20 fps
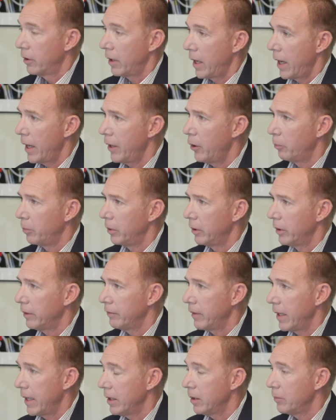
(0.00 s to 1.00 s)
I don't
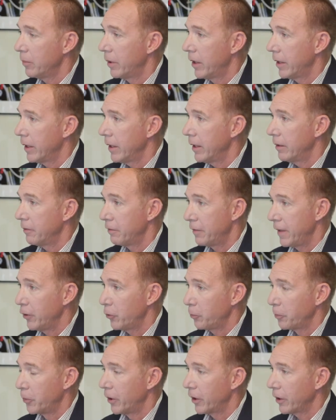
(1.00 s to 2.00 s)
believe anybody at
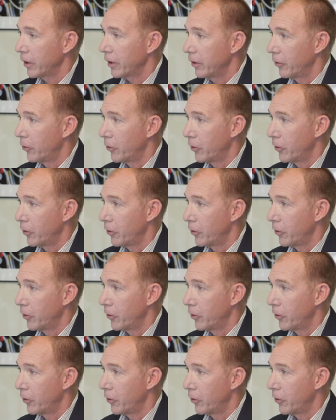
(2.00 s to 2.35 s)
Facebook